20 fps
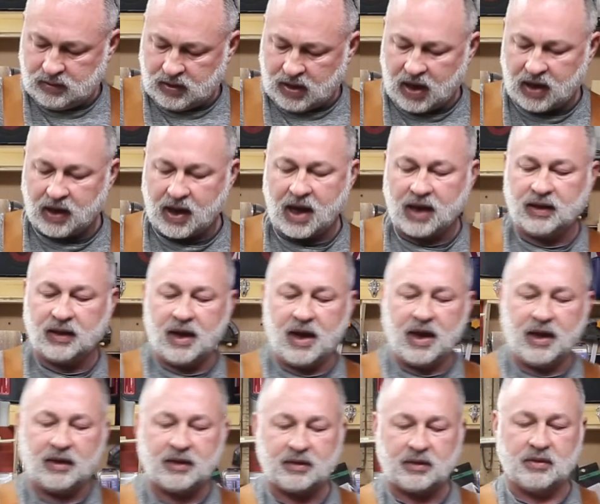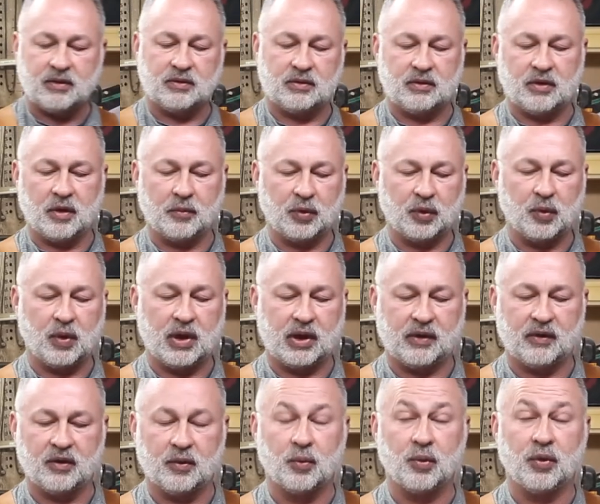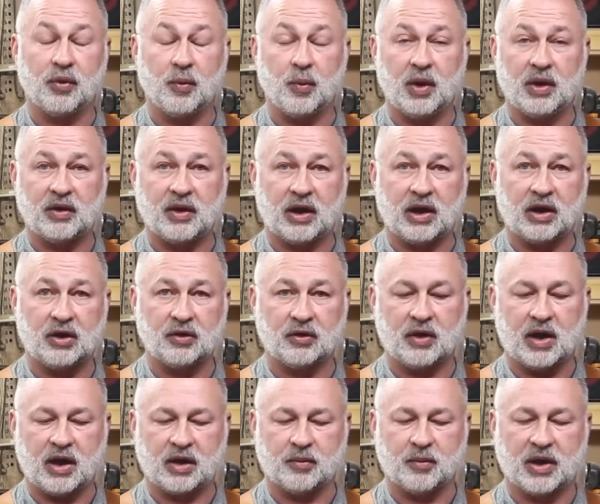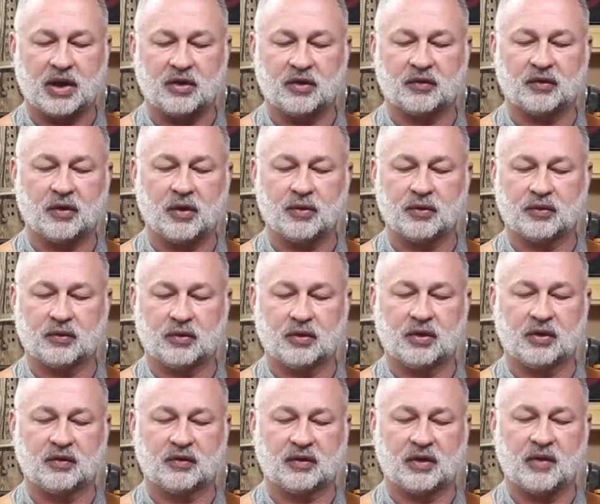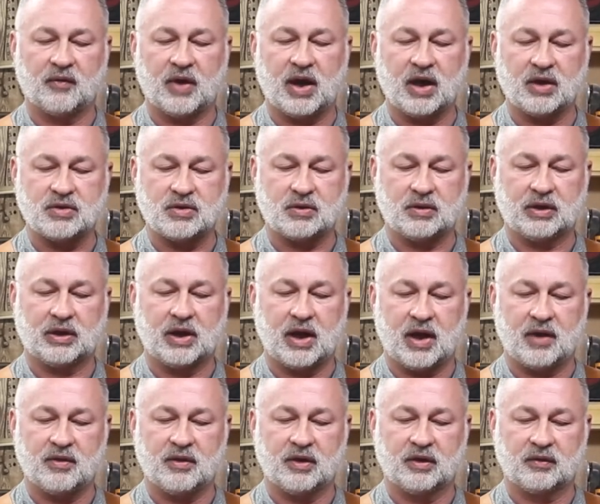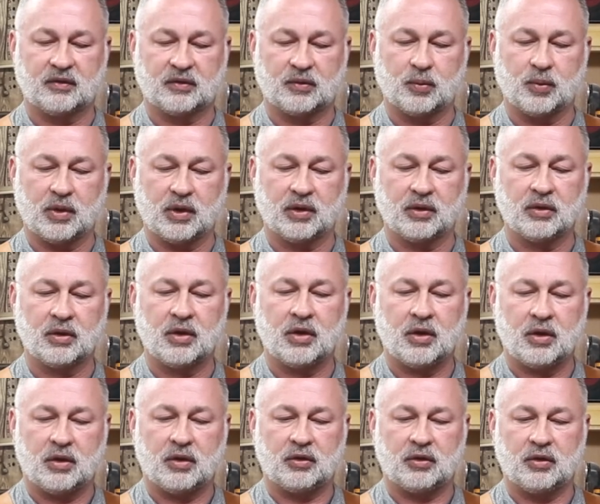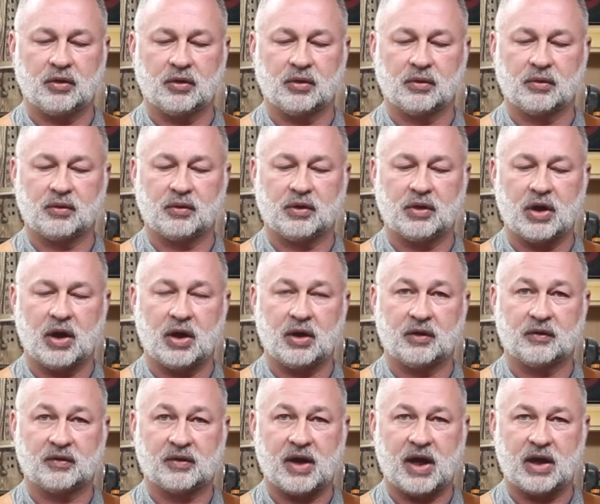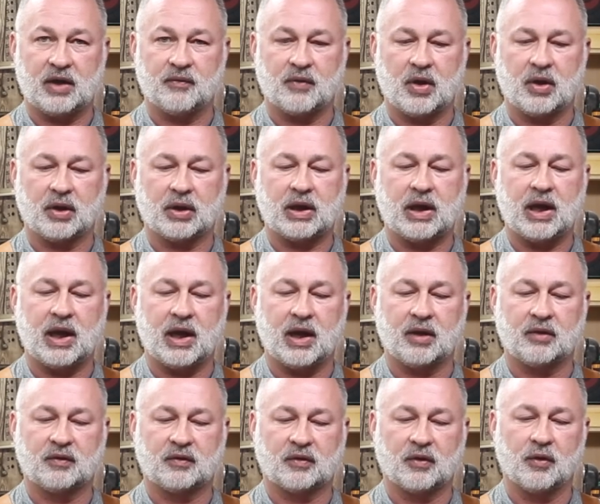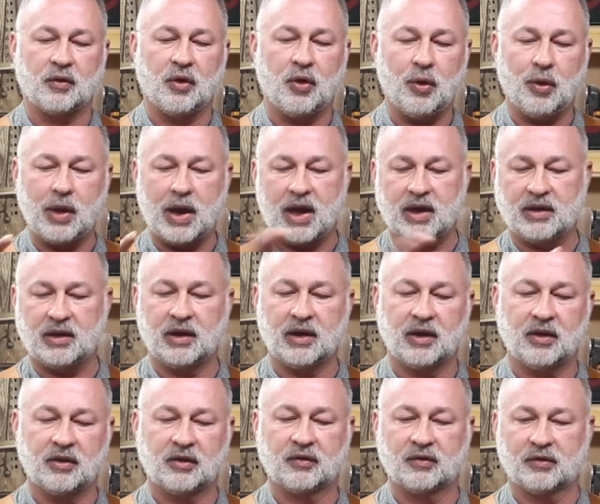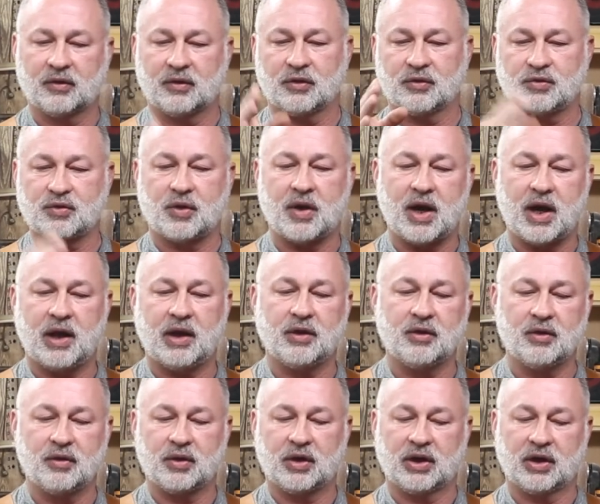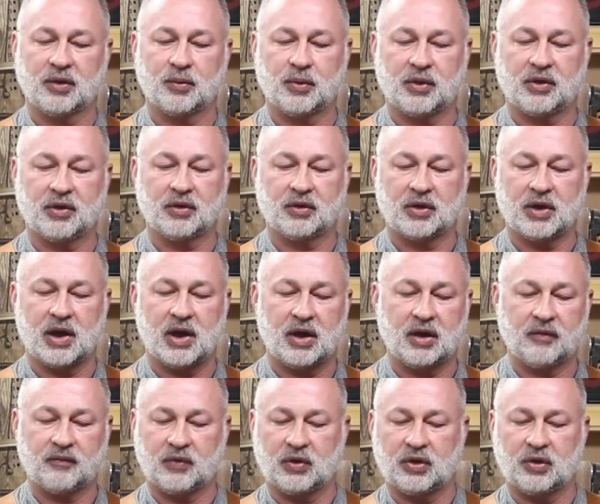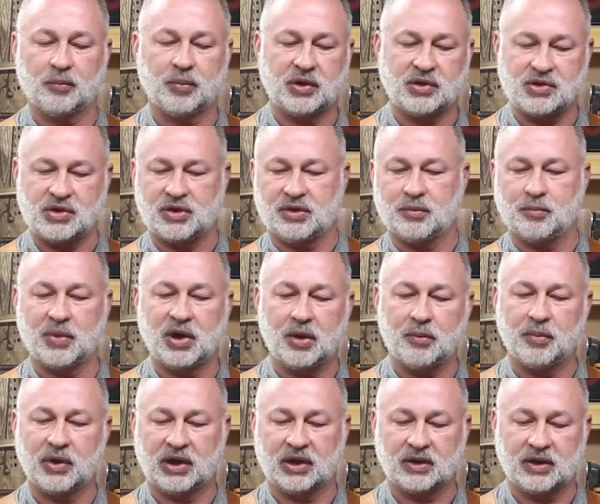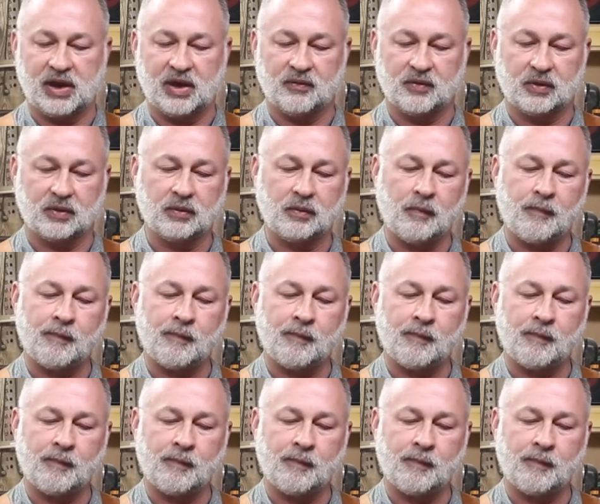I like, number one, the one thing I do like about this holster is they've actually got this to where your gun is kind of on a cant. So the whole idea of this little triangle here with your gun, if you can picture your belt being level,